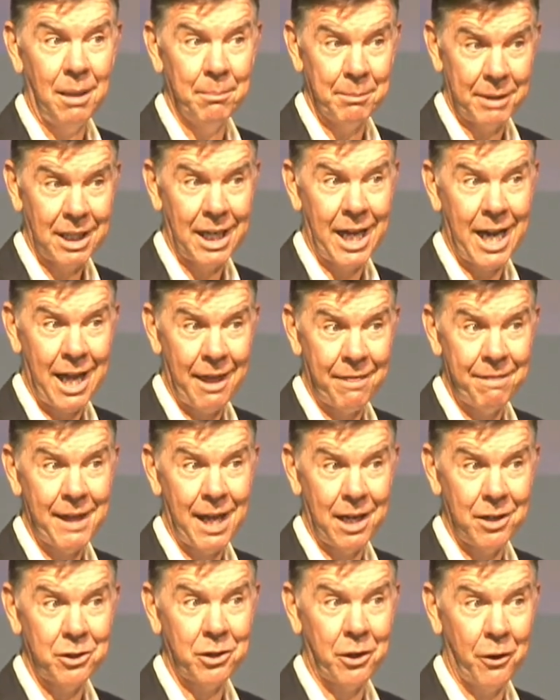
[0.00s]
I'm glad
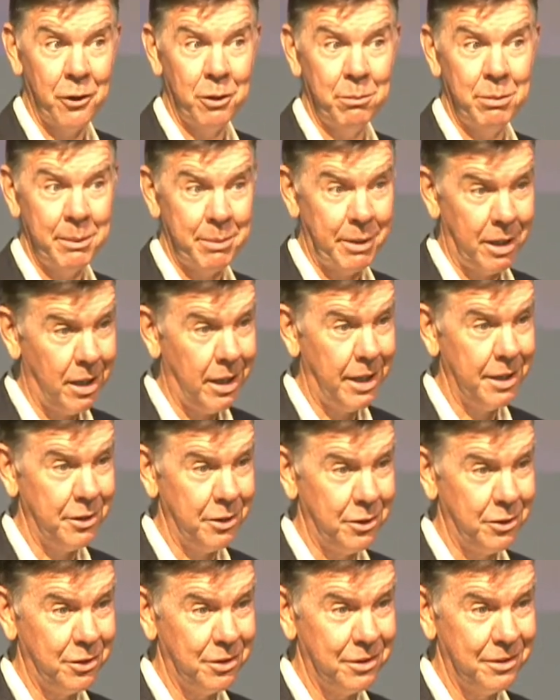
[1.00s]
that's going to be
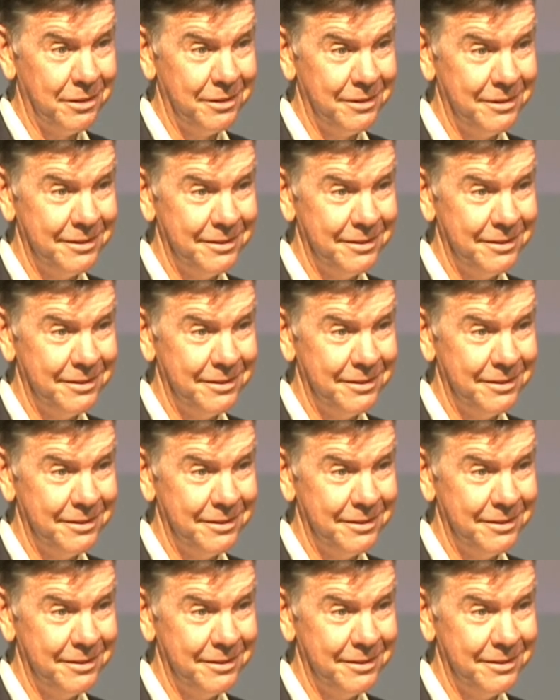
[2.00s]
behind us.